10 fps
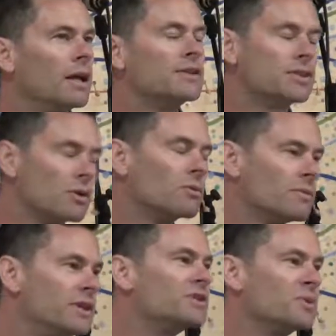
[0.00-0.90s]
so
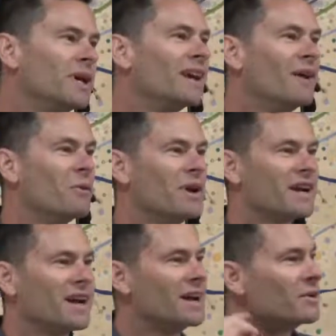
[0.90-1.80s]
this week I
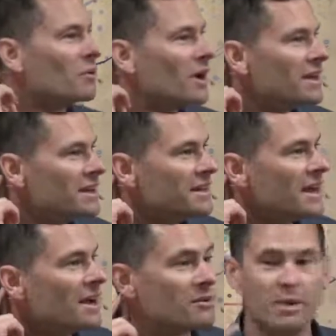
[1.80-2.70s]
want to kind of wind it
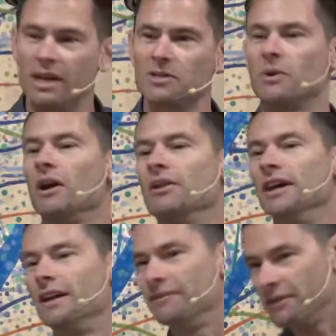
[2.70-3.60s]
down because we're all
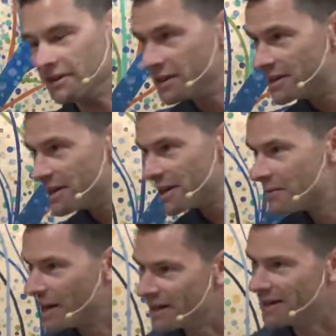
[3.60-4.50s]
done. We don't need to think
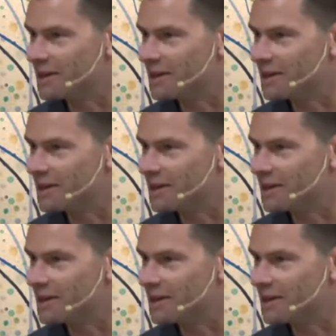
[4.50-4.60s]
about it